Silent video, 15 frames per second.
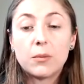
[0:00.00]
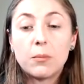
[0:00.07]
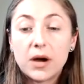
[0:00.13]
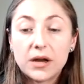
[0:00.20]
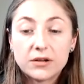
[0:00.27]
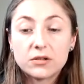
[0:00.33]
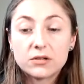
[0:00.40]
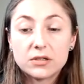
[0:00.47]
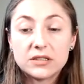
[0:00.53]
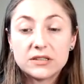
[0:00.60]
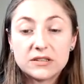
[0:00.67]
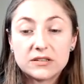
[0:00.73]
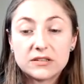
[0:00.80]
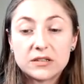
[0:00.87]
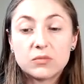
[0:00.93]
monitoring
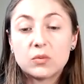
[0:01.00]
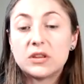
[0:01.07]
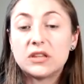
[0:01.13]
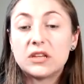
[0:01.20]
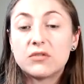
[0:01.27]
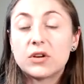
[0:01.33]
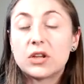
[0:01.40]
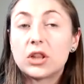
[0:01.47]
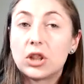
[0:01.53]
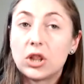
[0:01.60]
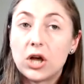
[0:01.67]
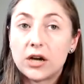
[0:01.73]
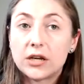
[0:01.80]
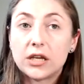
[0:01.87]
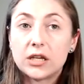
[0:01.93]
systems with different
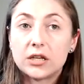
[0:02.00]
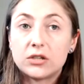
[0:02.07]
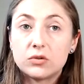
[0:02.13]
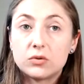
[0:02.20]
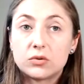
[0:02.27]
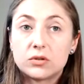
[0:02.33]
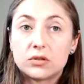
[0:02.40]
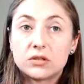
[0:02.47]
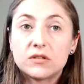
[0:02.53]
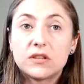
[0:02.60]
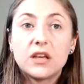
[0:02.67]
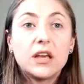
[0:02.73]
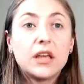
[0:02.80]
logging tools